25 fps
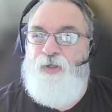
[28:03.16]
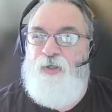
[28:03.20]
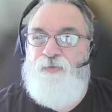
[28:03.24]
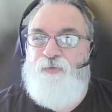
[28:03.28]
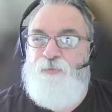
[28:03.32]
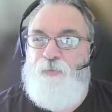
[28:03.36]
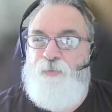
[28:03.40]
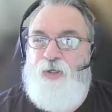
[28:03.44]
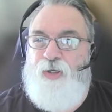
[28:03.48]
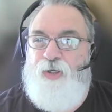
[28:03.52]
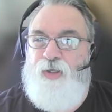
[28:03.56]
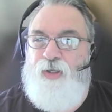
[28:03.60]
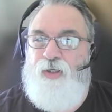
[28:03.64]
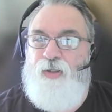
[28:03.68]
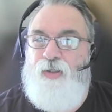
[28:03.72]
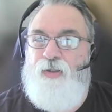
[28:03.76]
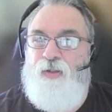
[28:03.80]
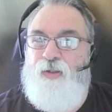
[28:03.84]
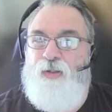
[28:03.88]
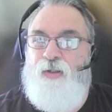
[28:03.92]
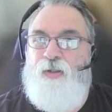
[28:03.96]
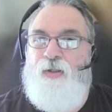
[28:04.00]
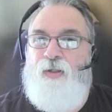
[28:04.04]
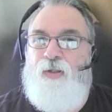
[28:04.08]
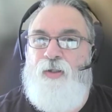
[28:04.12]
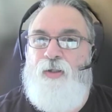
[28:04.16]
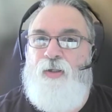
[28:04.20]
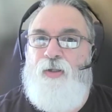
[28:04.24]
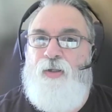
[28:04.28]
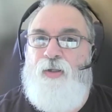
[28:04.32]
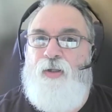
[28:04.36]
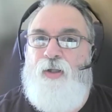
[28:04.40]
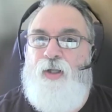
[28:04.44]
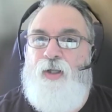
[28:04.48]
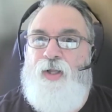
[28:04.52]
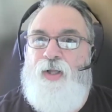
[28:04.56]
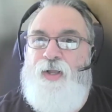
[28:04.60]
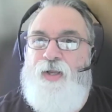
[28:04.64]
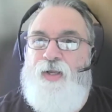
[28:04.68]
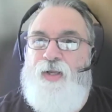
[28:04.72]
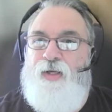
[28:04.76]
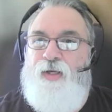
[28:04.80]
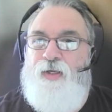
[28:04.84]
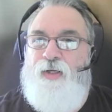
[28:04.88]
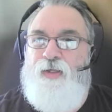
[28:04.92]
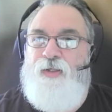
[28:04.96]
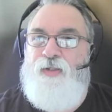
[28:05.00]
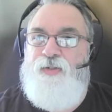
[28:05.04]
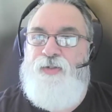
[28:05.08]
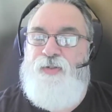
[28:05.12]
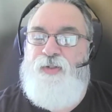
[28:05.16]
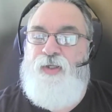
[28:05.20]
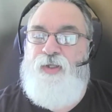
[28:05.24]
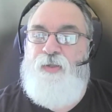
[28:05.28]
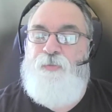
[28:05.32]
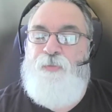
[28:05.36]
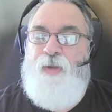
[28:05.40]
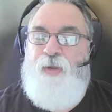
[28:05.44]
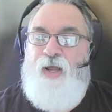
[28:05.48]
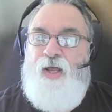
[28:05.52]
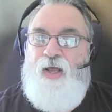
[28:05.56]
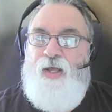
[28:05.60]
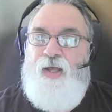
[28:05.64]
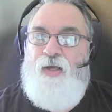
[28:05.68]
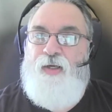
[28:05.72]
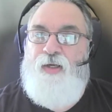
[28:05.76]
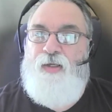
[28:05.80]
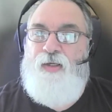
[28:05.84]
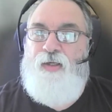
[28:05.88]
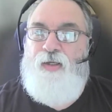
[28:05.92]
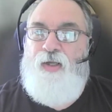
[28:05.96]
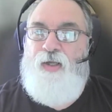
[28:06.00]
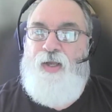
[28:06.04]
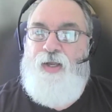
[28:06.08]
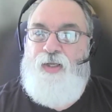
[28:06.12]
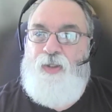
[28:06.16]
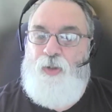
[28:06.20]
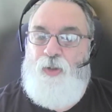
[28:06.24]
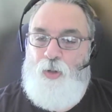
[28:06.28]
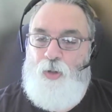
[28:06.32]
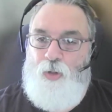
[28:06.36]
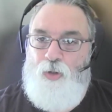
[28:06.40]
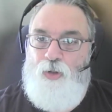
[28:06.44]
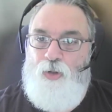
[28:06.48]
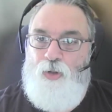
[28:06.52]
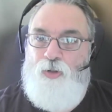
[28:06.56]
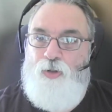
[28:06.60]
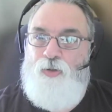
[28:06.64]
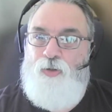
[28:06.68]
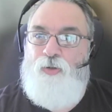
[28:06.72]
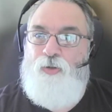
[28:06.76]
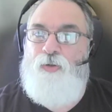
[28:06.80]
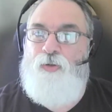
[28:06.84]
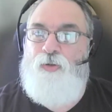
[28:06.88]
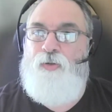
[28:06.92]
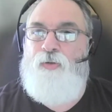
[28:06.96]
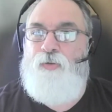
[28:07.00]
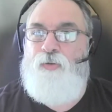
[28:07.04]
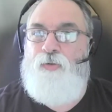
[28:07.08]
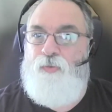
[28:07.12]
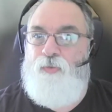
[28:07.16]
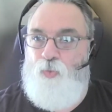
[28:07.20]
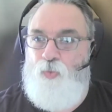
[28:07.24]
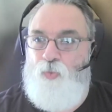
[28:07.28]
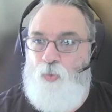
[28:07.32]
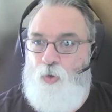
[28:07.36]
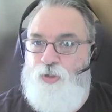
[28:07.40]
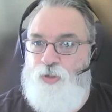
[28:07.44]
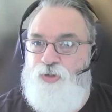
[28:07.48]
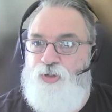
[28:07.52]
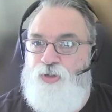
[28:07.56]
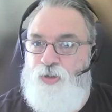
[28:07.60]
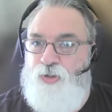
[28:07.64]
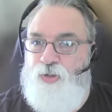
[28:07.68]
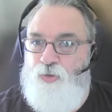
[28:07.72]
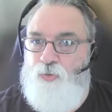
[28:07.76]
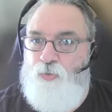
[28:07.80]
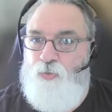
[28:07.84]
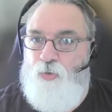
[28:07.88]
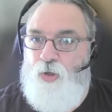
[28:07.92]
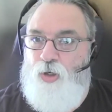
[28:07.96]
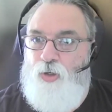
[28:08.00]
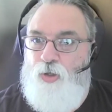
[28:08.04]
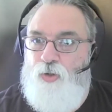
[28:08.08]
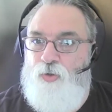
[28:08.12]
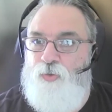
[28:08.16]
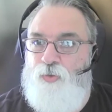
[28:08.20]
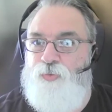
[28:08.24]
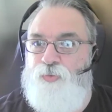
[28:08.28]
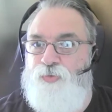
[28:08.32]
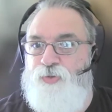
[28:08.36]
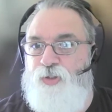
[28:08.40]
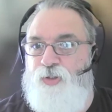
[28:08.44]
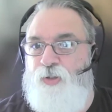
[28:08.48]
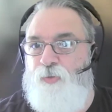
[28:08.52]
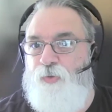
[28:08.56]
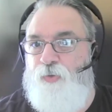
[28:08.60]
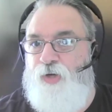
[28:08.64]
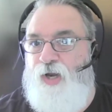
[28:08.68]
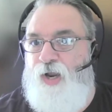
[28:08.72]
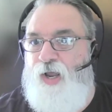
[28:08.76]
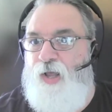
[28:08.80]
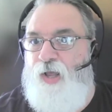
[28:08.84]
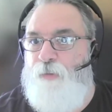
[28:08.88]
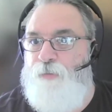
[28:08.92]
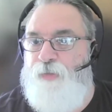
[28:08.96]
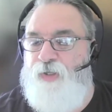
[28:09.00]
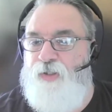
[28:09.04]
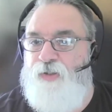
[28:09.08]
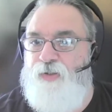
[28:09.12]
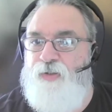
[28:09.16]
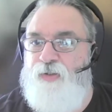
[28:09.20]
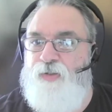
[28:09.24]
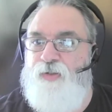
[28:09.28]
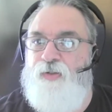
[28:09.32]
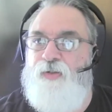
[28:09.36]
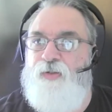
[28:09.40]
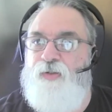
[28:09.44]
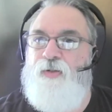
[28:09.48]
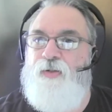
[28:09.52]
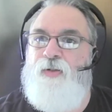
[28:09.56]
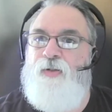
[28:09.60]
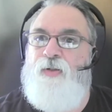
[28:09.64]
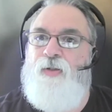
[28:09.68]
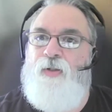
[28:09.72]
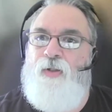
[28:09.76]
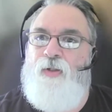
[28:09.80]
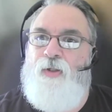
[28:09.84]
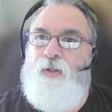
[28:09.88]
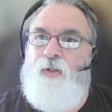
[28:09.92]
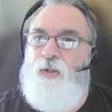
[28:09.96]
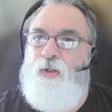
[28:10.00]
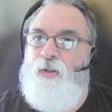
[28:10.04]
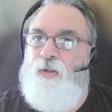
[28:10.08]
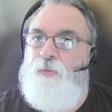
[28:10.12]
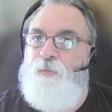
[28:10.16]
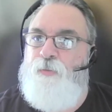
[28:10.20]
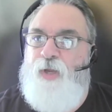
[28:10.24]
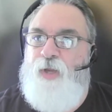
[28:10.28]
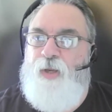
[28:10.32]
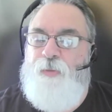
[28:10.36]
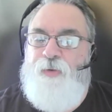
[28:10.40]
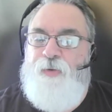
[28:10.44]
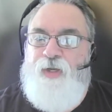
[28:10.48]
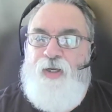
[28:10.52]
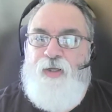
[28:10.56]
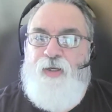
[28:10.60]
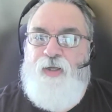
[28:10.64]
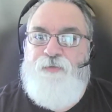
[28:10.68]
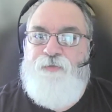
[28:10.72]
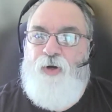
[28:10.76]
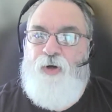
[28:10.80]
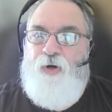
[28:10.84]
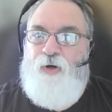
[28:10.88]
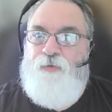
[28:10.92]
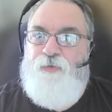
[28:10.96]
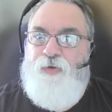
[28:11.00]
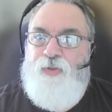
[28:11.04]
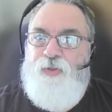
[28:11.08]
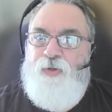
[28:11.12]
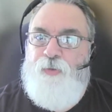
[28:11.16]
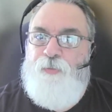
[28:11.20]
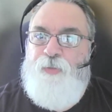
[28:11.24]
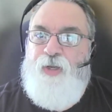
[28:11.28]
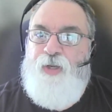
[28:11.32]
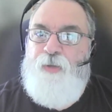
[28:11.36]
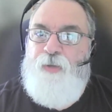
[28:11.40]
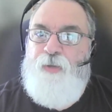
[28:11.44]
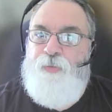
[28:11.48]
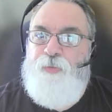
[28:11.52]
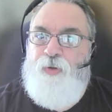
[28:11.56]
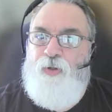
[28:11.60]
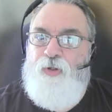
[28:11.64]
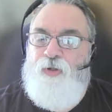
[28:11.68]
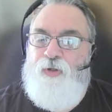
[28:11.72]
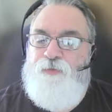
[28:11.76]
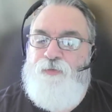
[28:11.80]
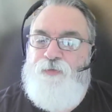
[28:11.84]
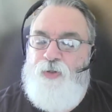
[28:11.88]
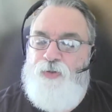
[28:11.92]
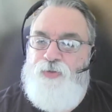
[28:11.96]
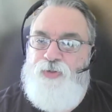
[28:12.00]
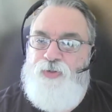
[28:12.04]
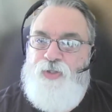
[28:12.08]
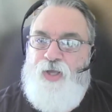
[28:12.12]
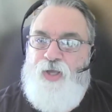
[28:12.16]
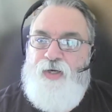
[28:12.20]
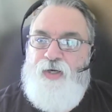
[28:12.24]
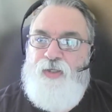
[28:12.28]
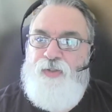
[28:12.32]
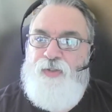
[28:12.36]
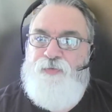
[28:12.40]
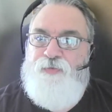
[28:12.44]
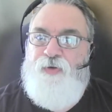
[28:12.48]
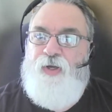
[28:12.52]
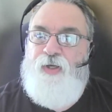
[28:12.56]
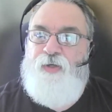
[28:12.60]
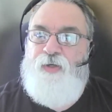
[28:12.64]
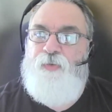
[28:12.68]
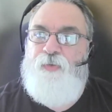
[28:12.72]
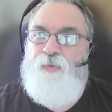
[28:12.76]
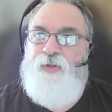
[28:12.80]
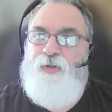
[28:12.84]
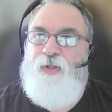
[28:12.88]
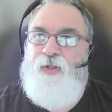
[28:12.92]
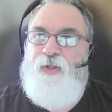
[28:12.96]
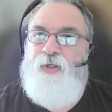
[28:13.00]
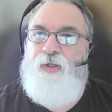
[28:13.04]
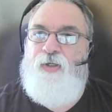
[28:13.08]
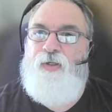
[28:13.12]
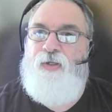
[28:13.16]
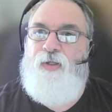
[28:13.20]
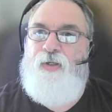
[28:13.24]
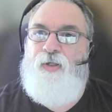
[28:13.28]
of money, and sit back and learn, watch it grow, see what happens, maybe involve other people if you're satisfied with it.